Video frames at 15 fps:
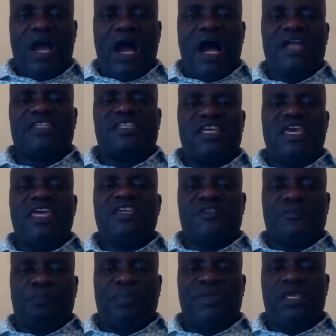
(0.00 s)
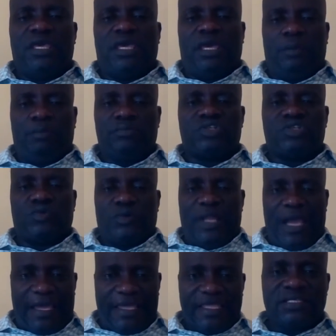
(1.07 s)
At 8 p.m.
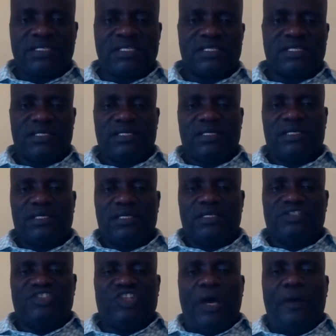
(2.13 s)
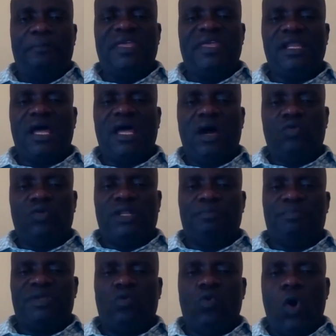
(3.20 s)
tonight, Jamila
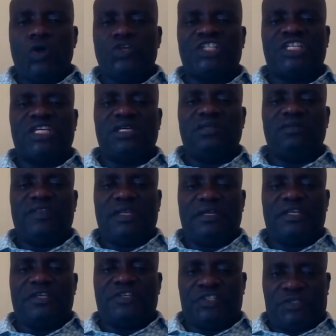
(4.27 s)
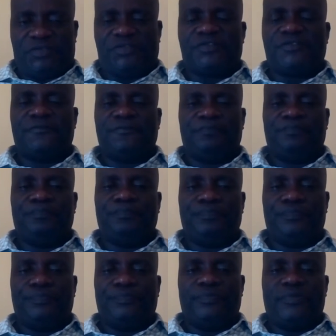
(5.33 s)
will be washing the dishes.
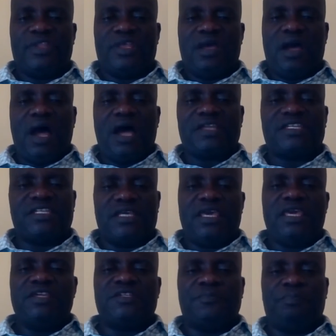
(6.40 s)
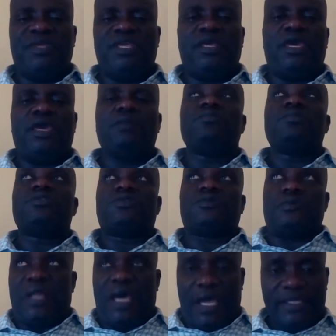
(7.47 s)
At 8 p.m.
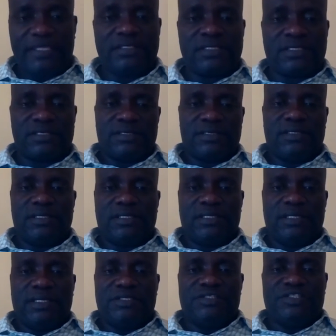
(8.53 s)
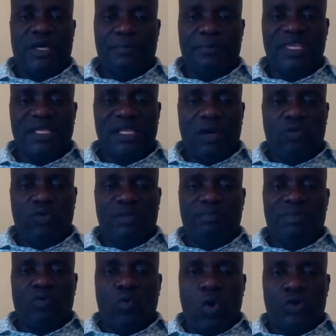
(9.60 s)
tonight, Jamila will
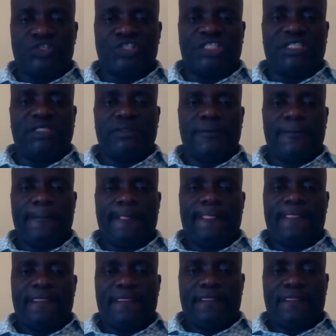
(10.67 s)
be washing